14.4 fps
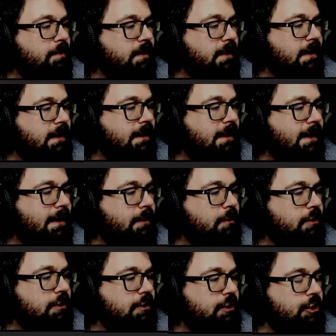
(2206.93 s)
plating
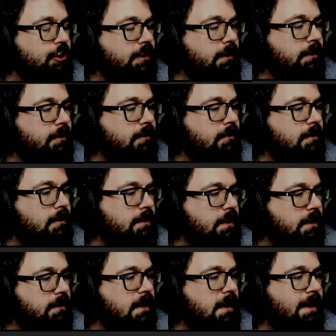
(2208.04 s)
energy shield.
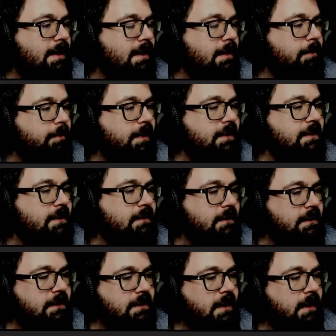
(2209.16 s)
Stuns. I think basically
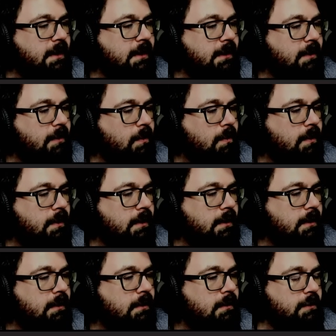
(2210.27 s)
stunning
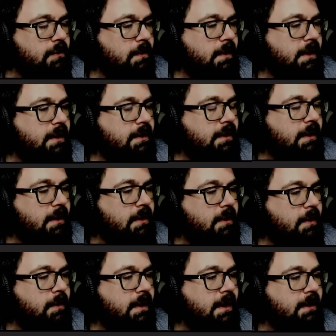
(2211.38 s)
or disorienting a
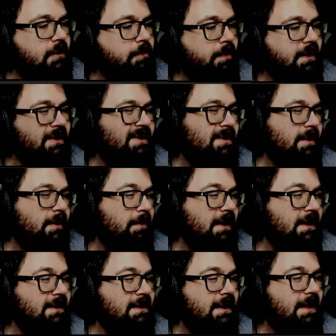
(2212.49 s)
codex basically
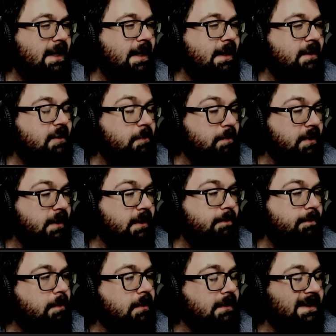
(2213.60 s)
means they can't split. I
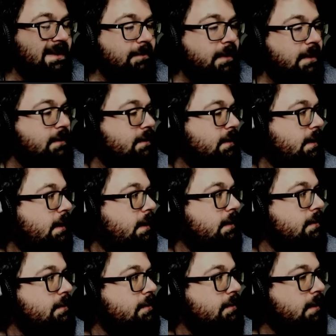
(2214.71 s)
believe that's the
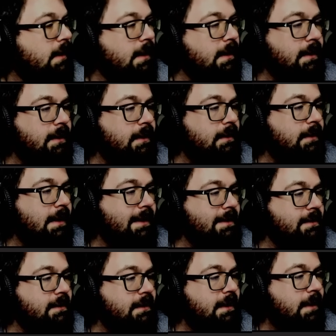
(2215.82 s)
case, and that
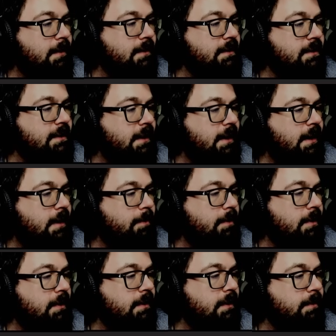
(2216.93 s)
is a guarantee to
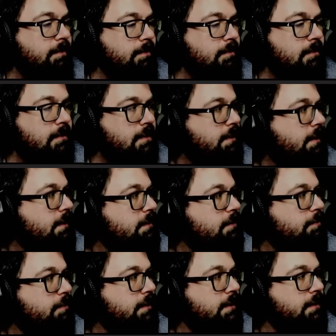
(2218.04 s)
happen on them, so that's
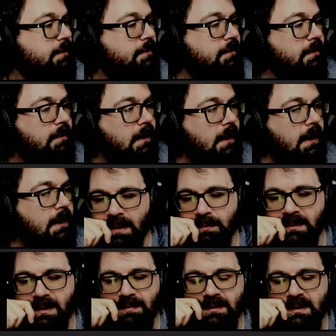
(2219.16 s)
pretty useful. I
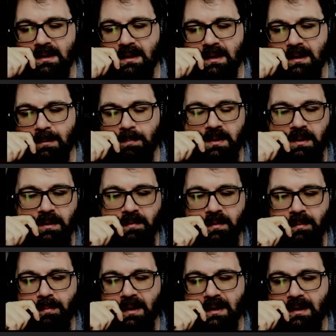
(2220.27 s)
would never take EMP over
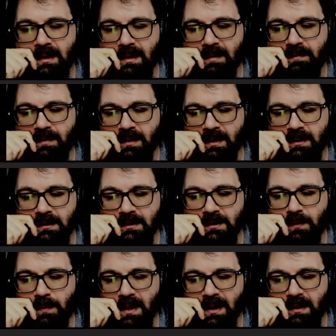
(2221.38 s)
the Medikit. I feel like there's
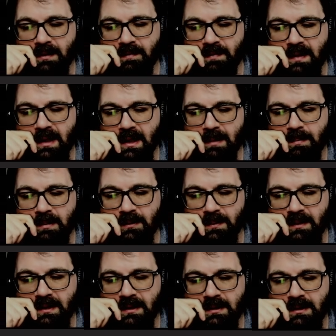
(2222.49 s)
quite a divide
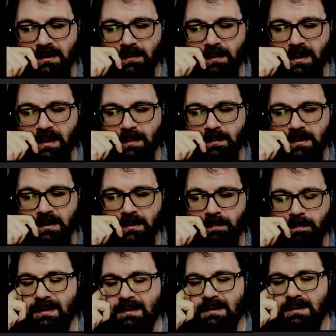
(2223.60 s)
between these two items,
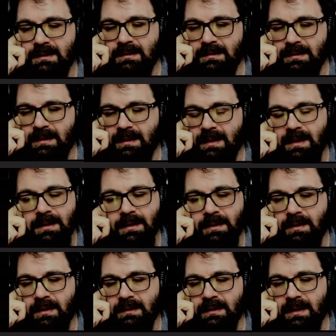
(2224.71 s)
and that's another
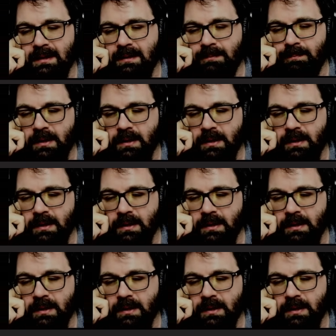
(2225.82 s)
thing that